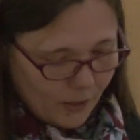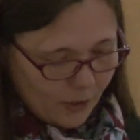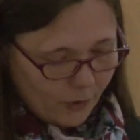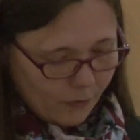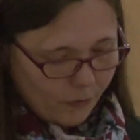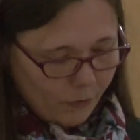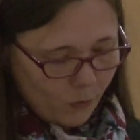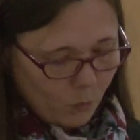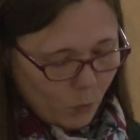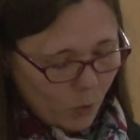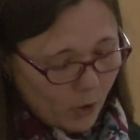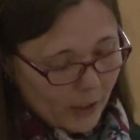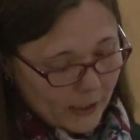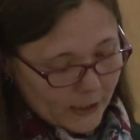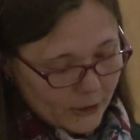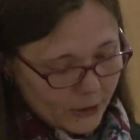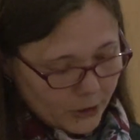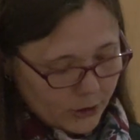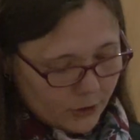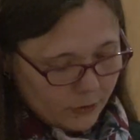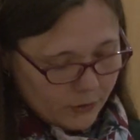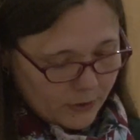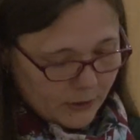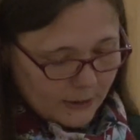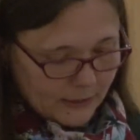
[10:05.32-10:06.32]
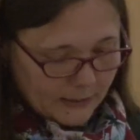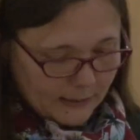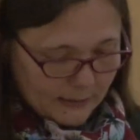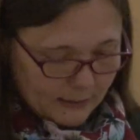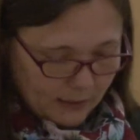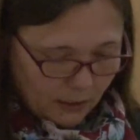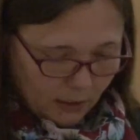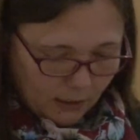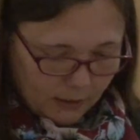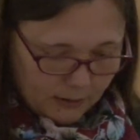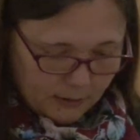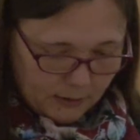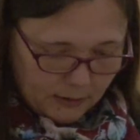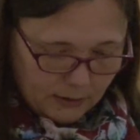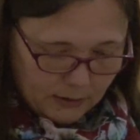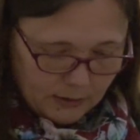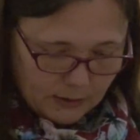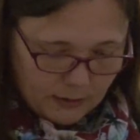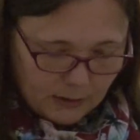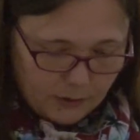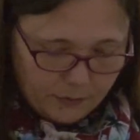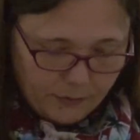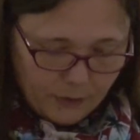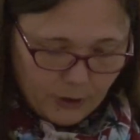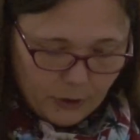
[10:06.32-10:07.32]
For what issues are discussed
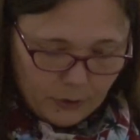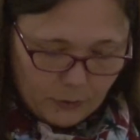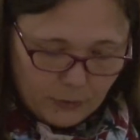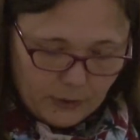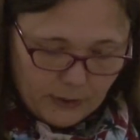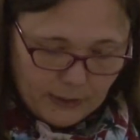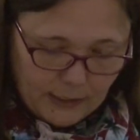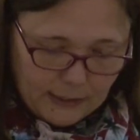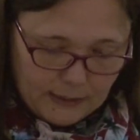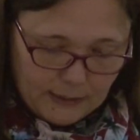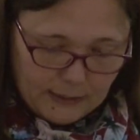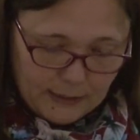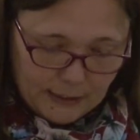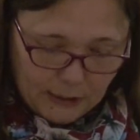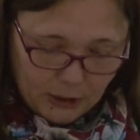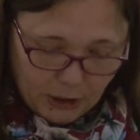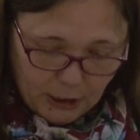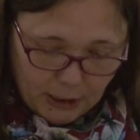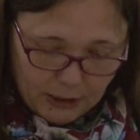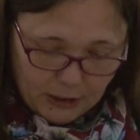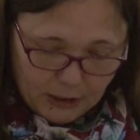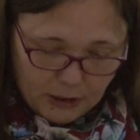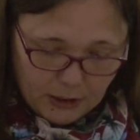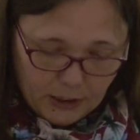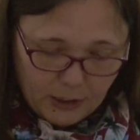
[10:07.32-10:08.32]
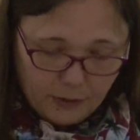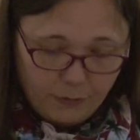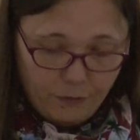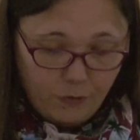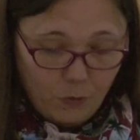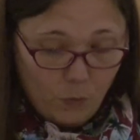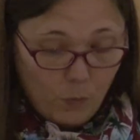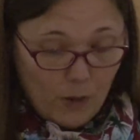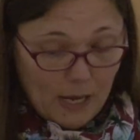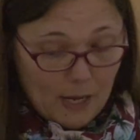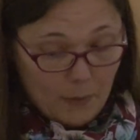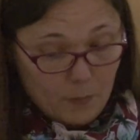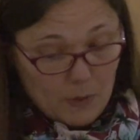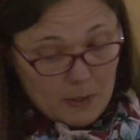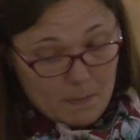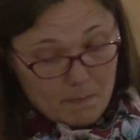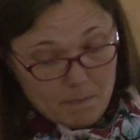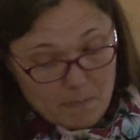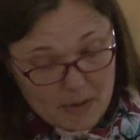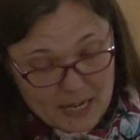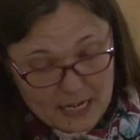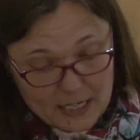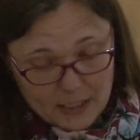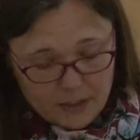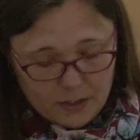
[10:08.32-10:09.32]
and for who sets the agenda, for where we
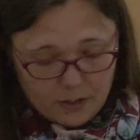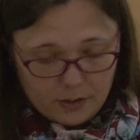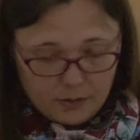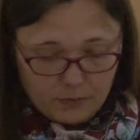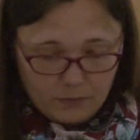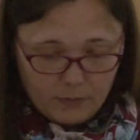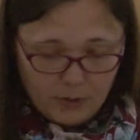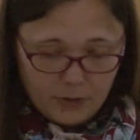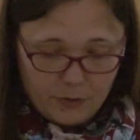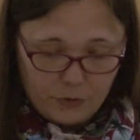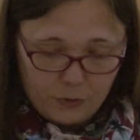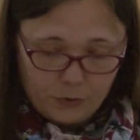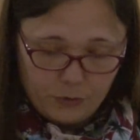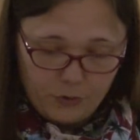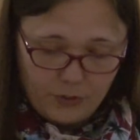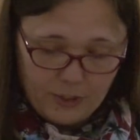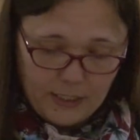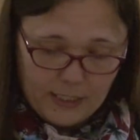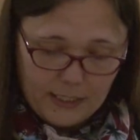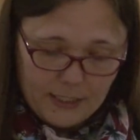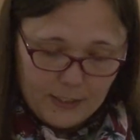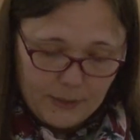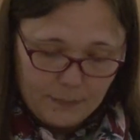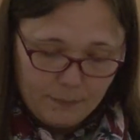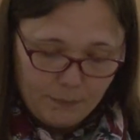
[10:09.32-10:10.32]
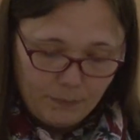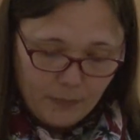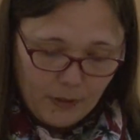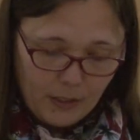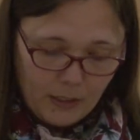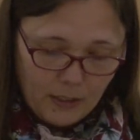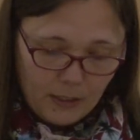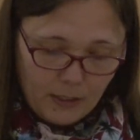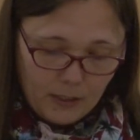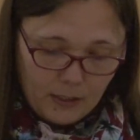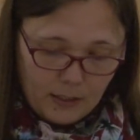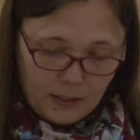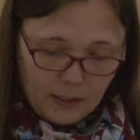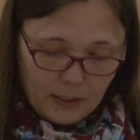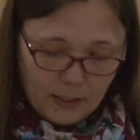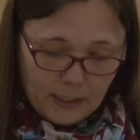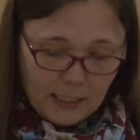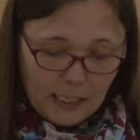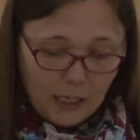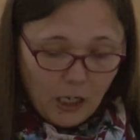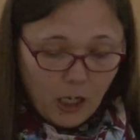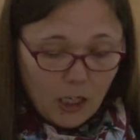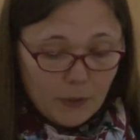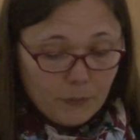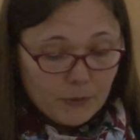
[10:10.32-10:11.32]
meet, those sorts of things.
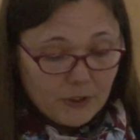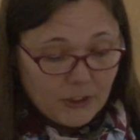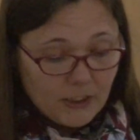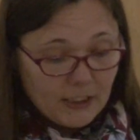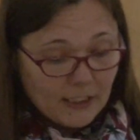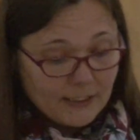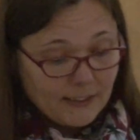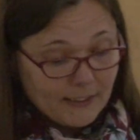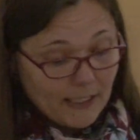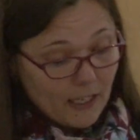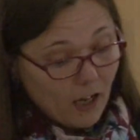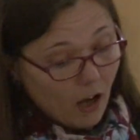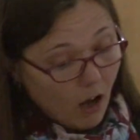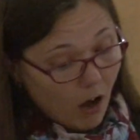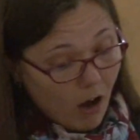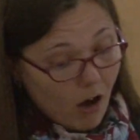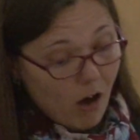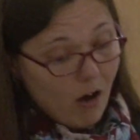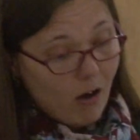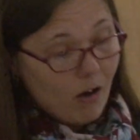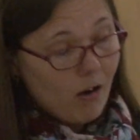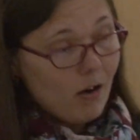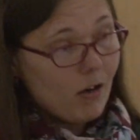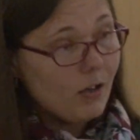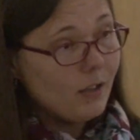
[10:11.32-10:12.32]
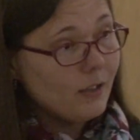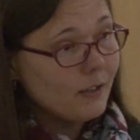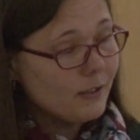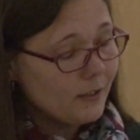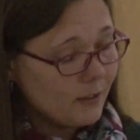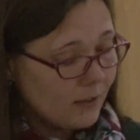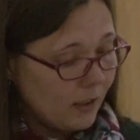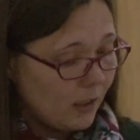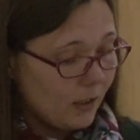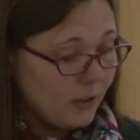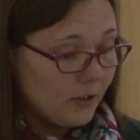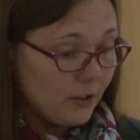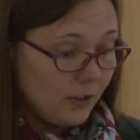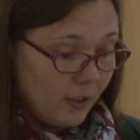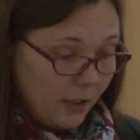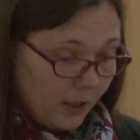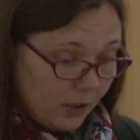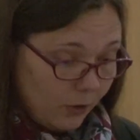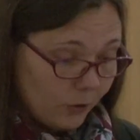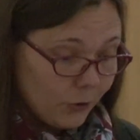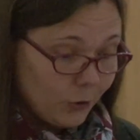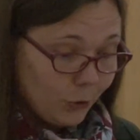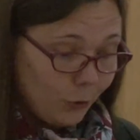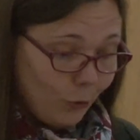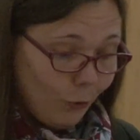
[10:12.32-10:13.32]
Now, I would suggest there are such
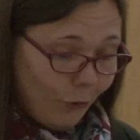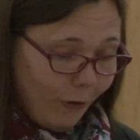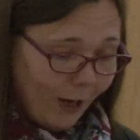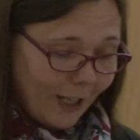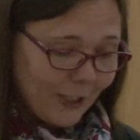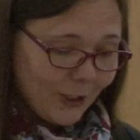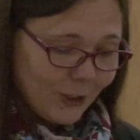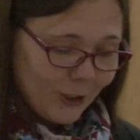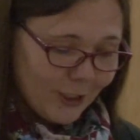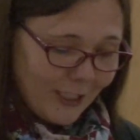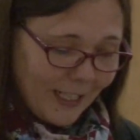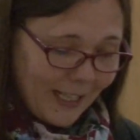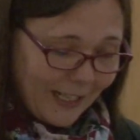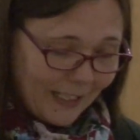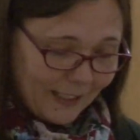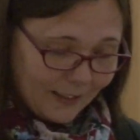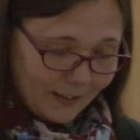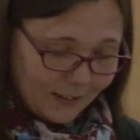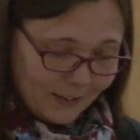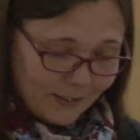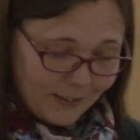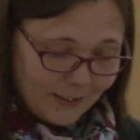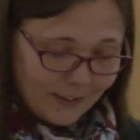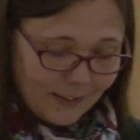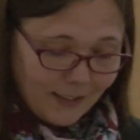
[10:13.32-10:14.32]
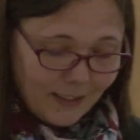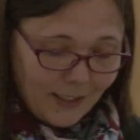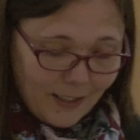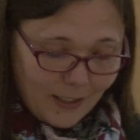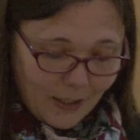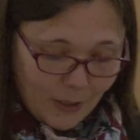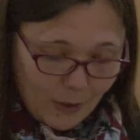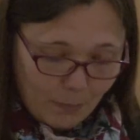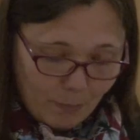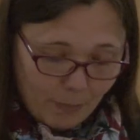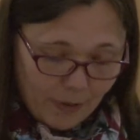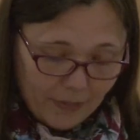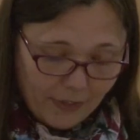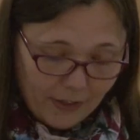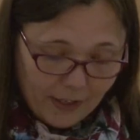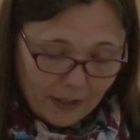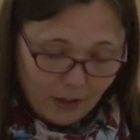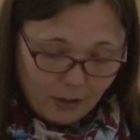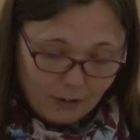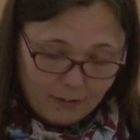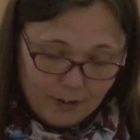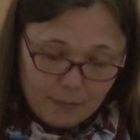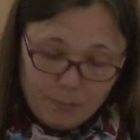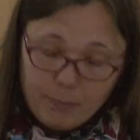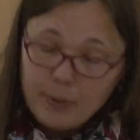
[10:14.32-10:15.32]
theological rationales, but they
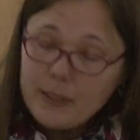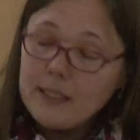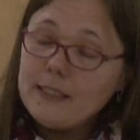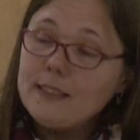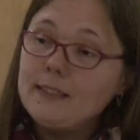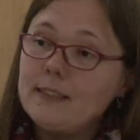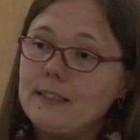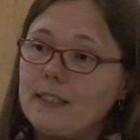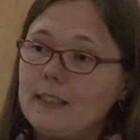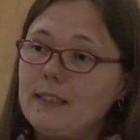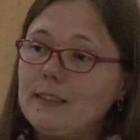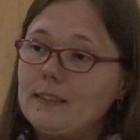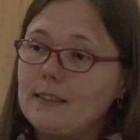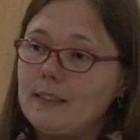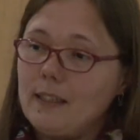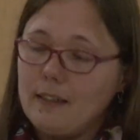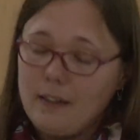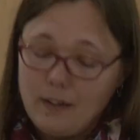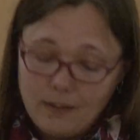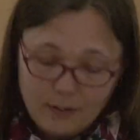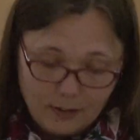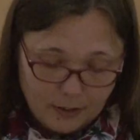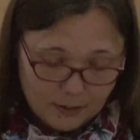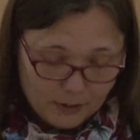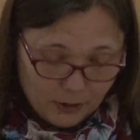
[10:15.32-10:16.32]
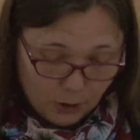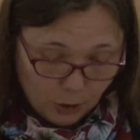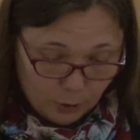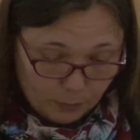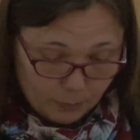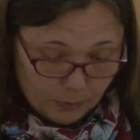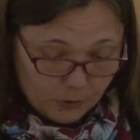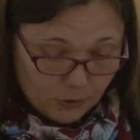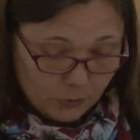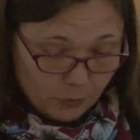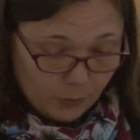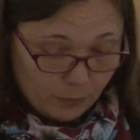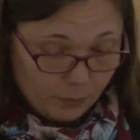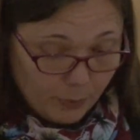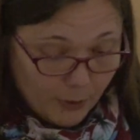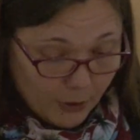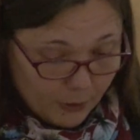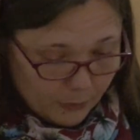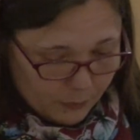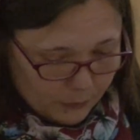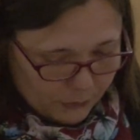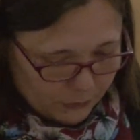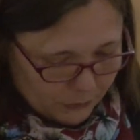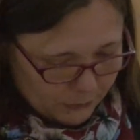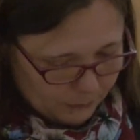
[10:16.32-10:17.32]
are implicit and thus open to
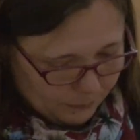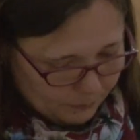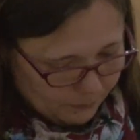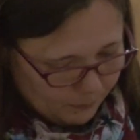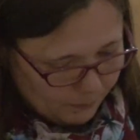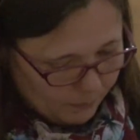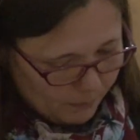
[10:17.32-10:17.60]
abuse.